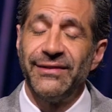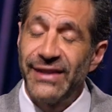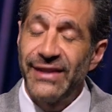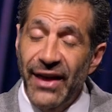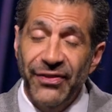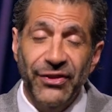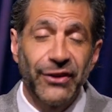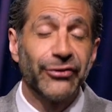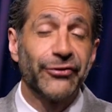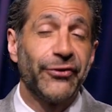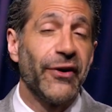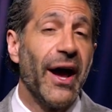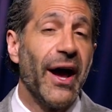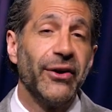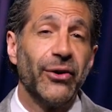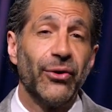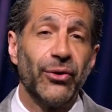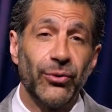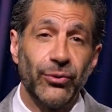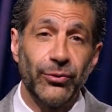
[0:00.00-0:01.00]
Death is
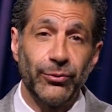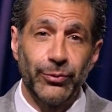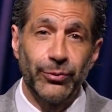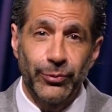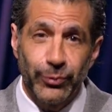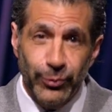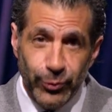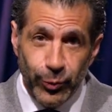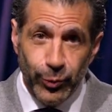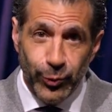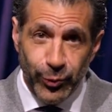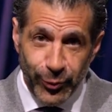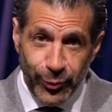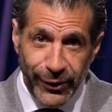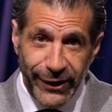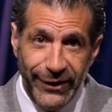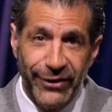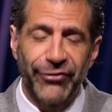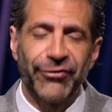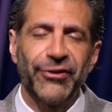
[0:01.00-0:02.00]
final
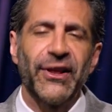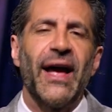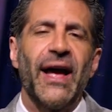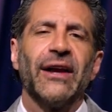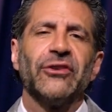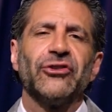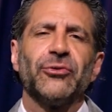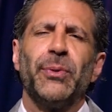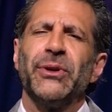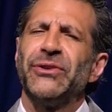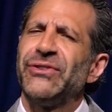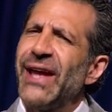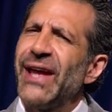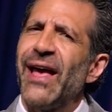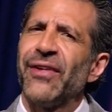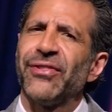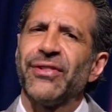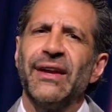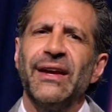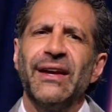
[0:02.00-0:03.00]
in the flesh, but
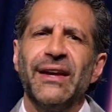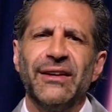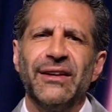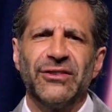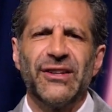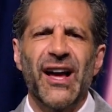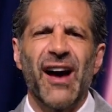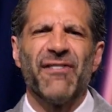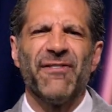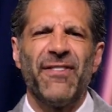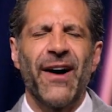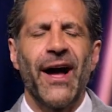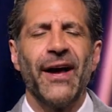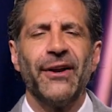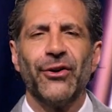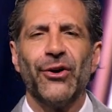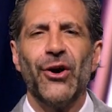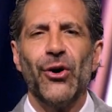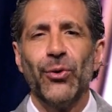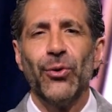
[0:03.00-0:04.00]
death is not
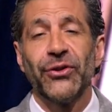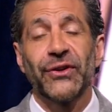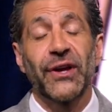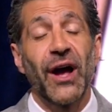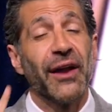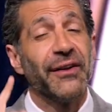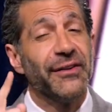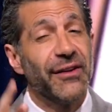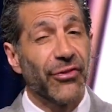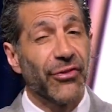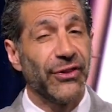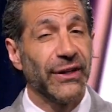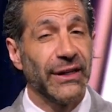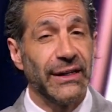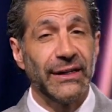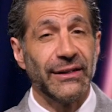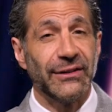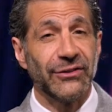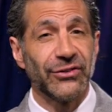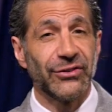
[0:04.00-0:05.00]
final with God.
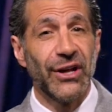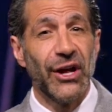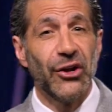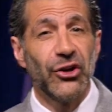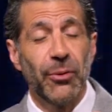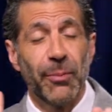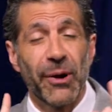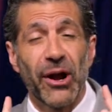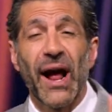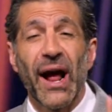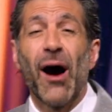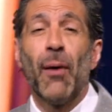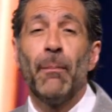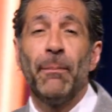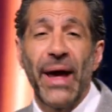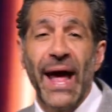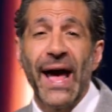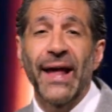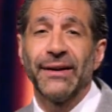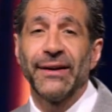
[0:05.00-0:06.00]
Nothing is, no matter how
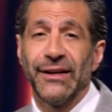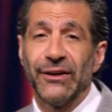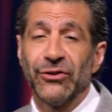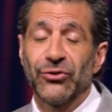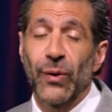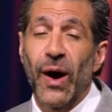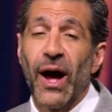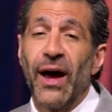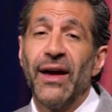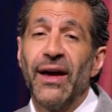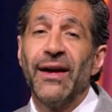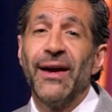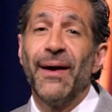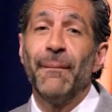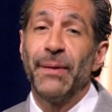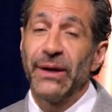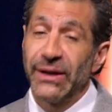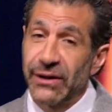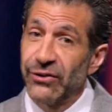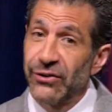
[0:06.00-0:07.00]
bad it is. Why?
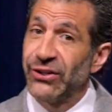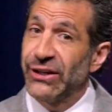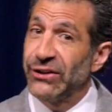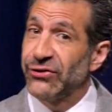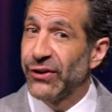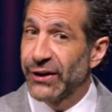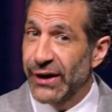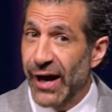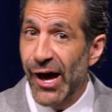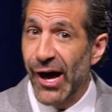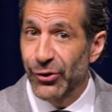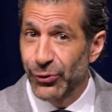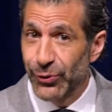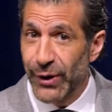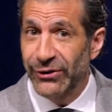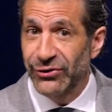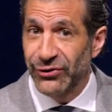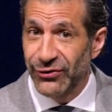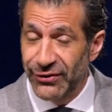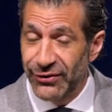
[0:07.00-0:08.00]
Because he's the God who
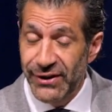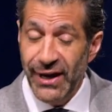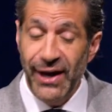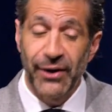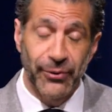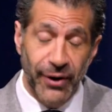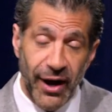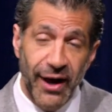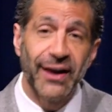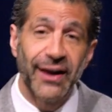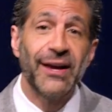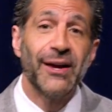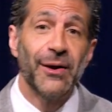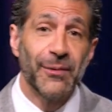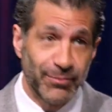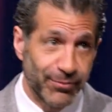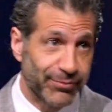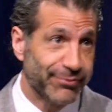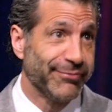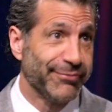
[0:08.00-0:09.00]
raises the dead, right?
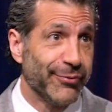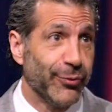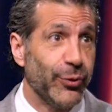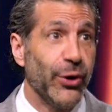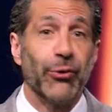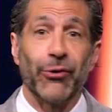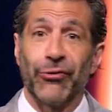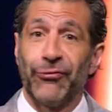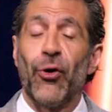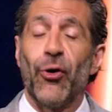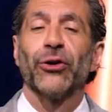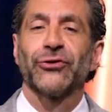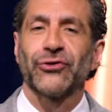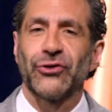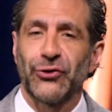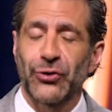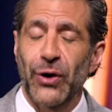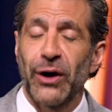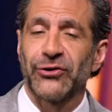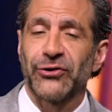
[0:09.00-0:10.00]
We were forced
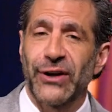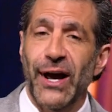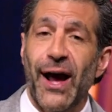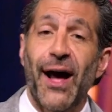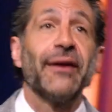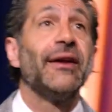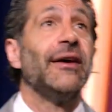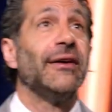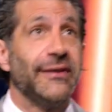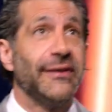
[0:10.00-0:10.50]
to trust God.